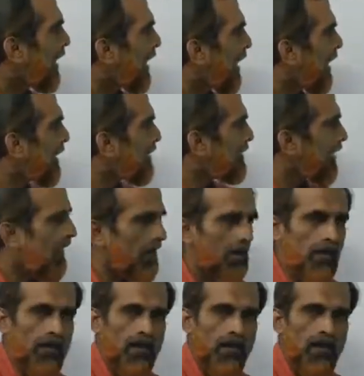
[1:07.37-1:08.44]
and
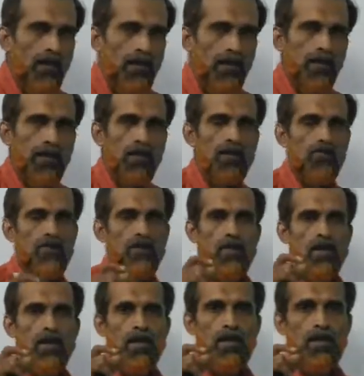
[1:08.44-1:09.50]
then
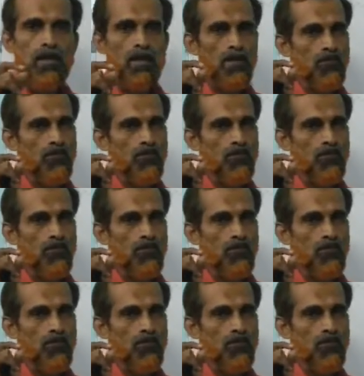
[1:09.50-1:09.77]
a